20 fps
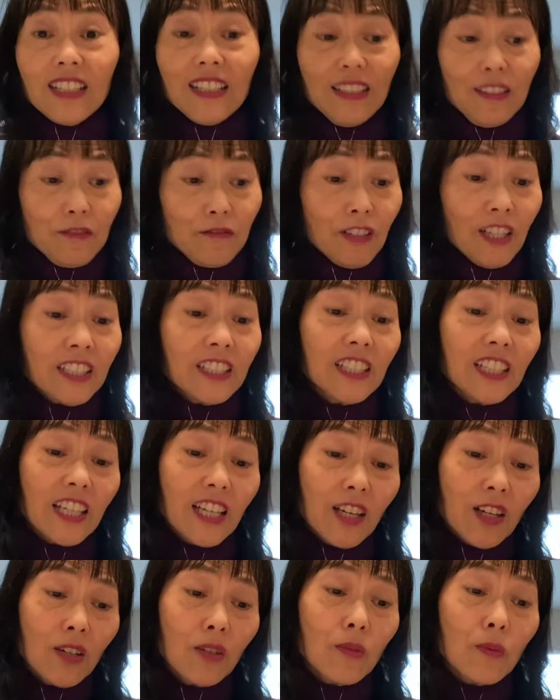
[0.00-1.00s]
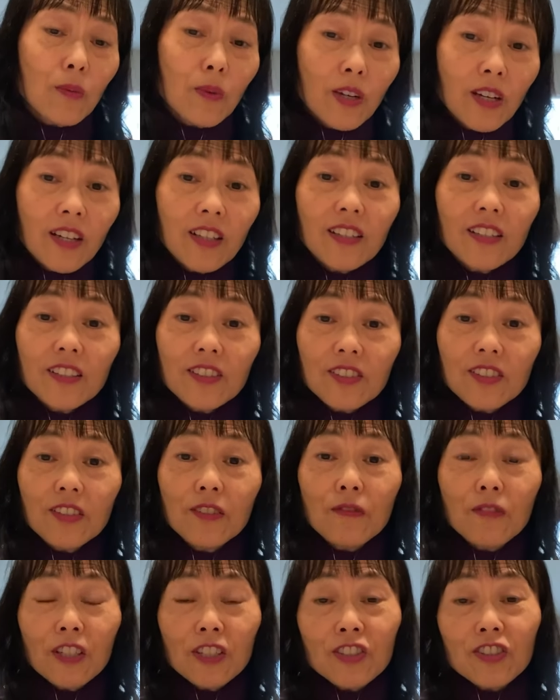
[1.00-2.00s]
finding out what is the
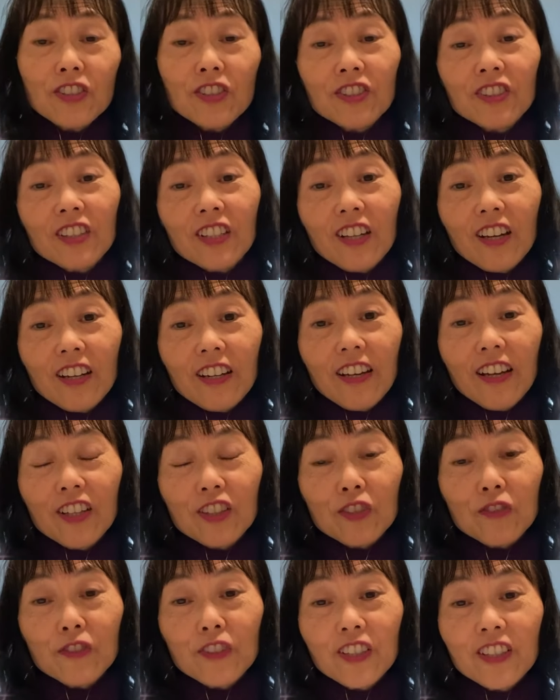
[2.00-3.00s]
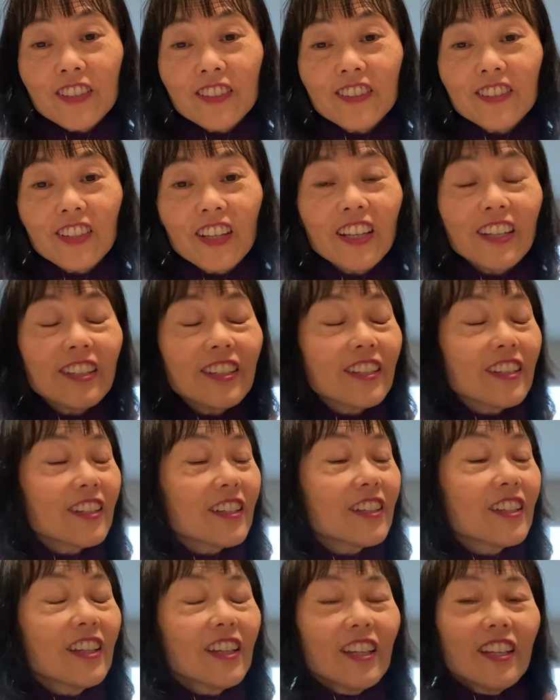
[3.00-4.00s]
adventures that God has for us,
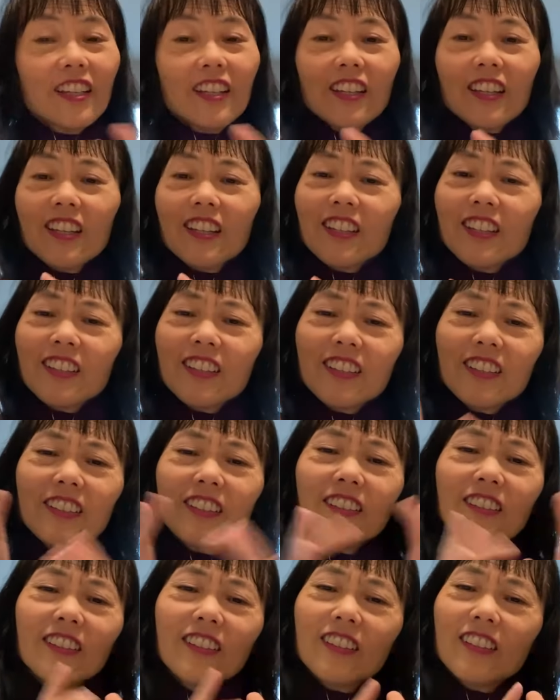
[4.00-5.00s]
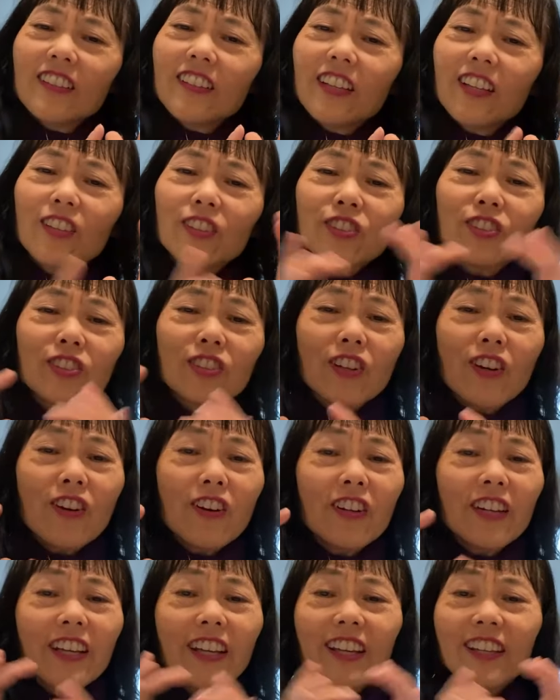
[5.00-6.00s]
taking the
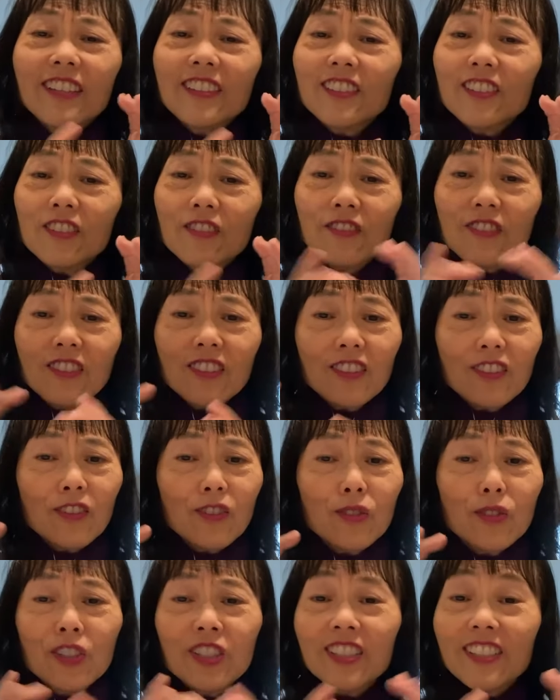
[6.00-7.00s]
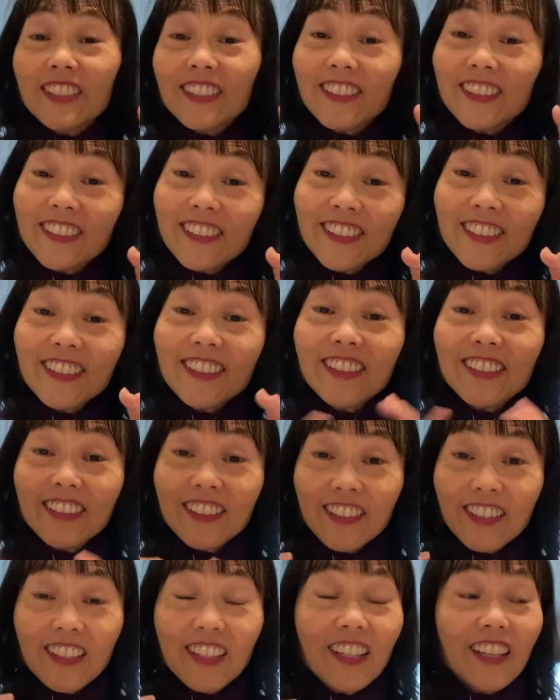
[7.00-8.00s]
nail-scarred hands of the Lord Jesus,
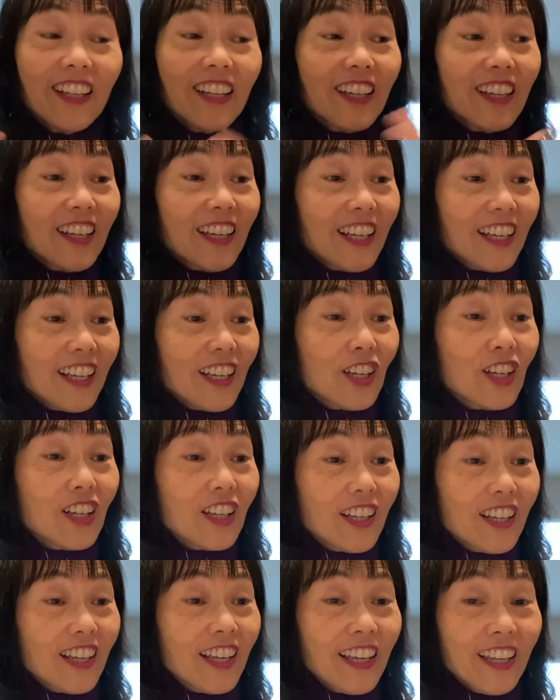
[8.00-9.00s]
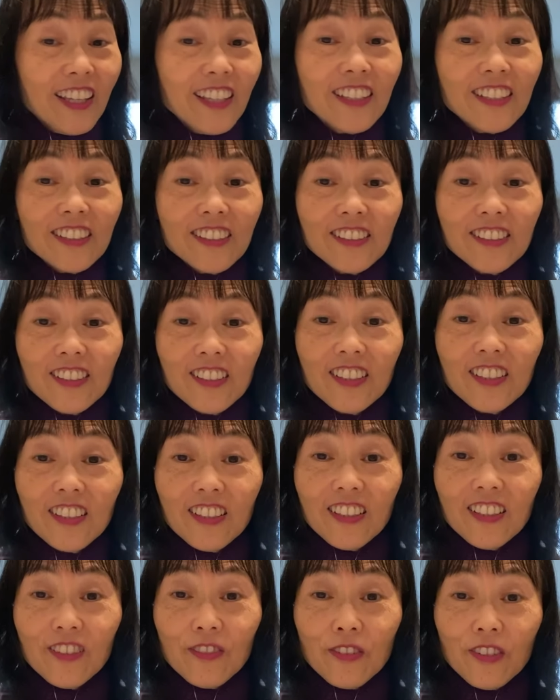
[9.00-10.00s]

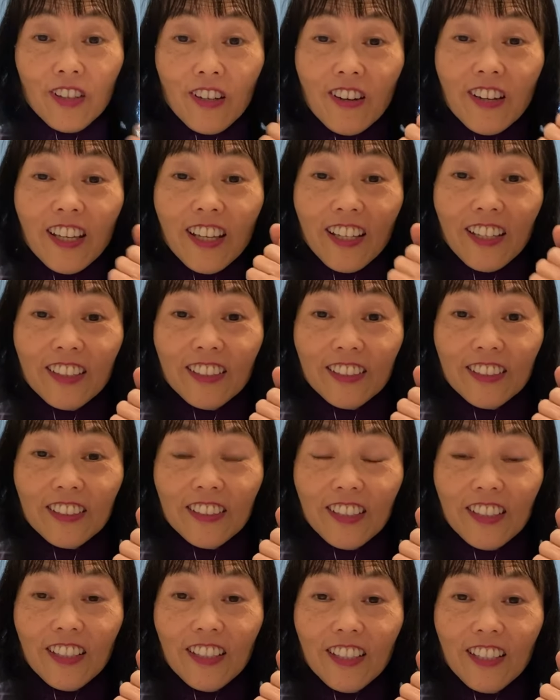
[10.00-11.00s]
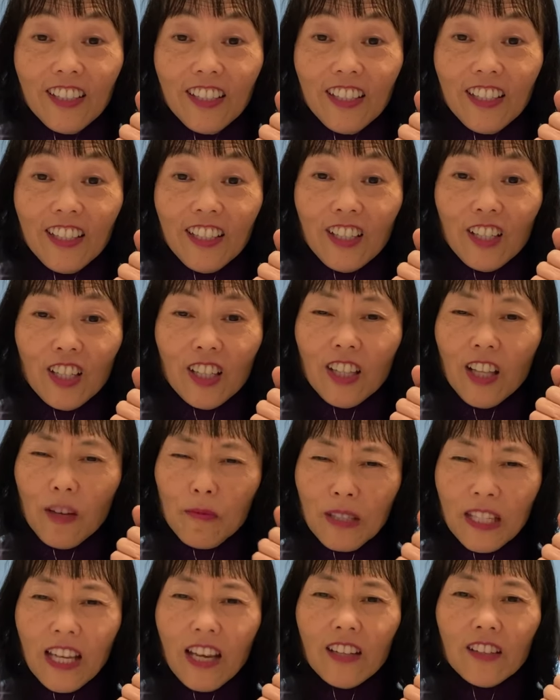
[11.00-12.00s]
with our hand,
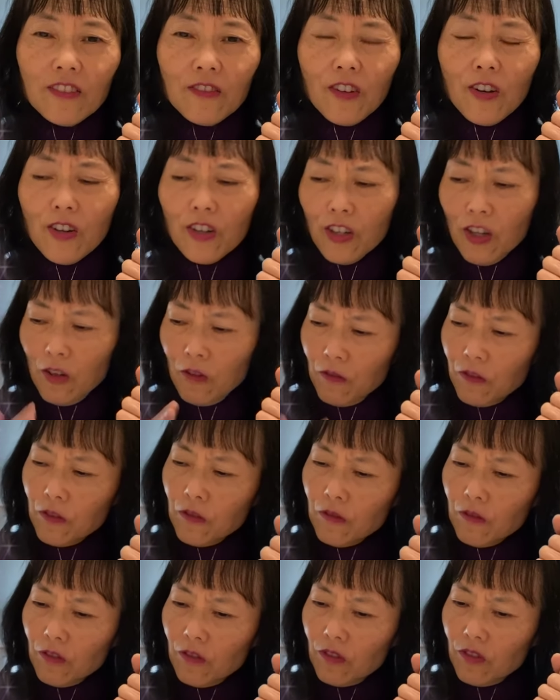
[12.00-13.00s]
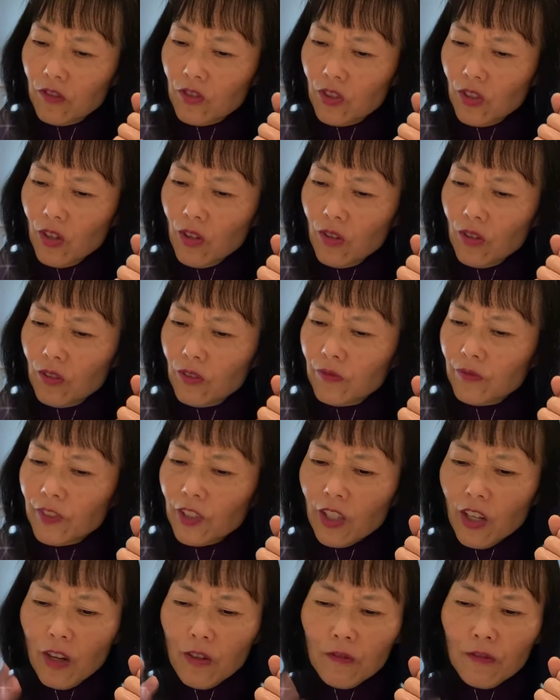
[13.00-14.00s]
climbing out of our comfort
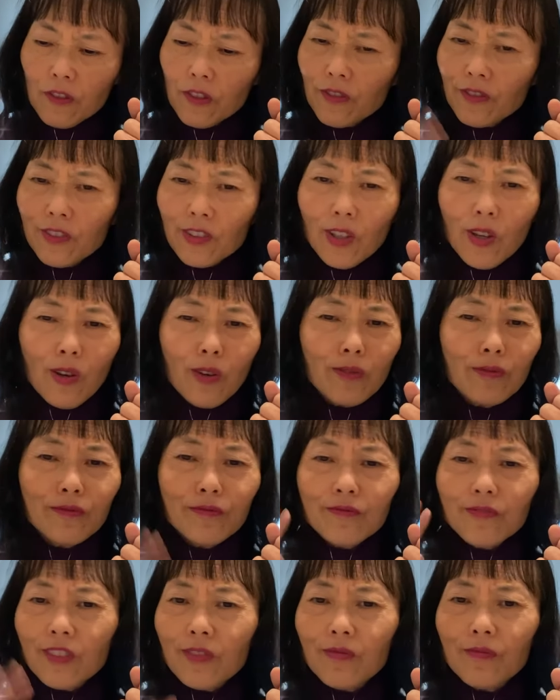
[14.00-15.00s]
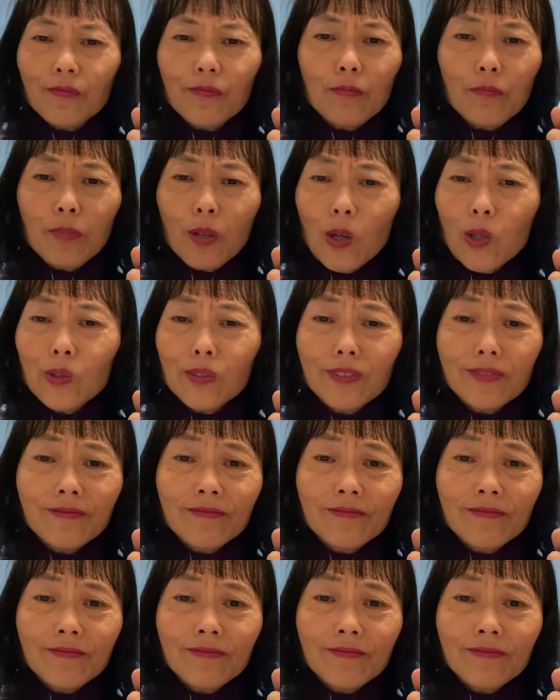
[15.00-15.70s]
zone boat,